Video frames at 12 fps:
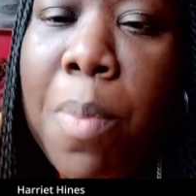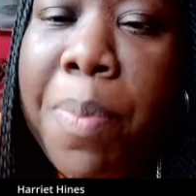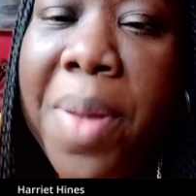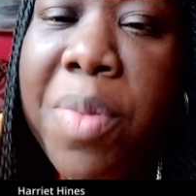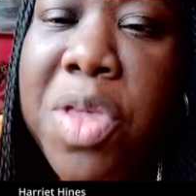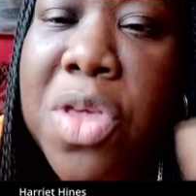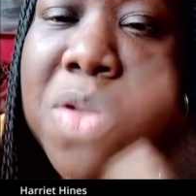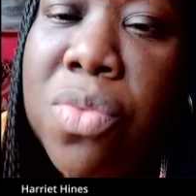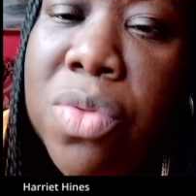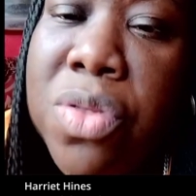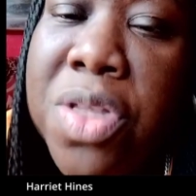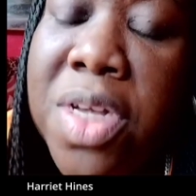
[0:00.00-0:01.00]
But when
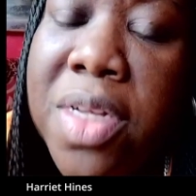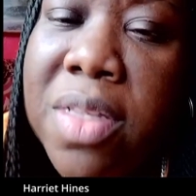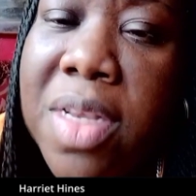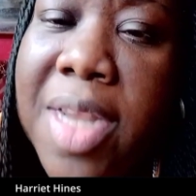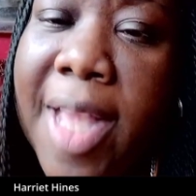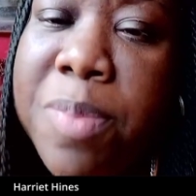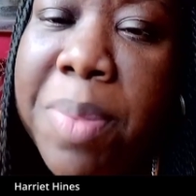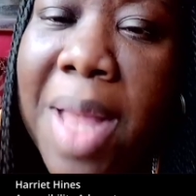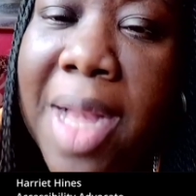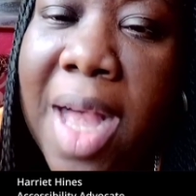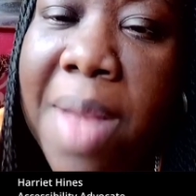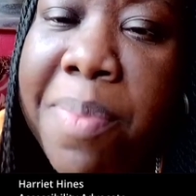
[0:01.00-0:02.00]
you look the next
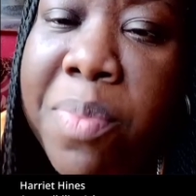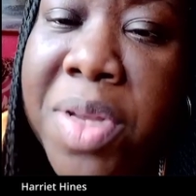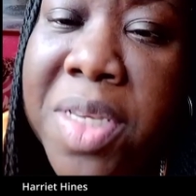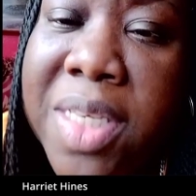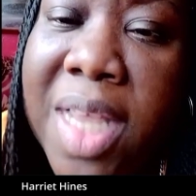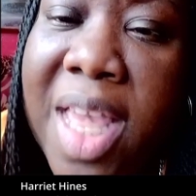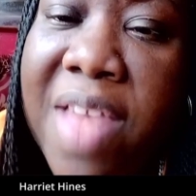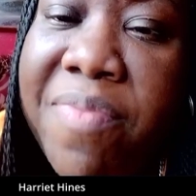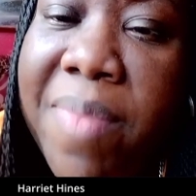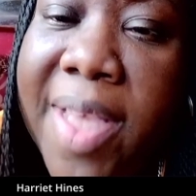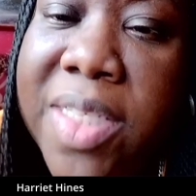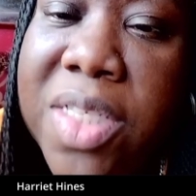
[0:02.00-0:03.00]
block up, where the slave
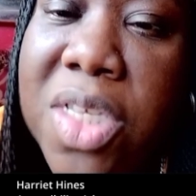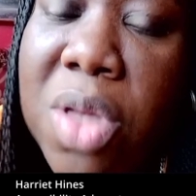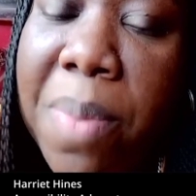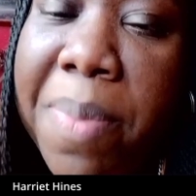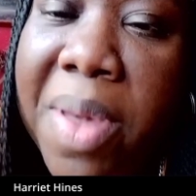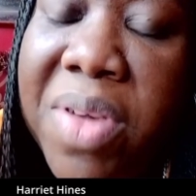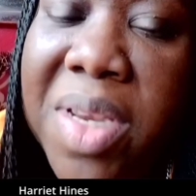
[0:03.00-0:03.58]
masters are buried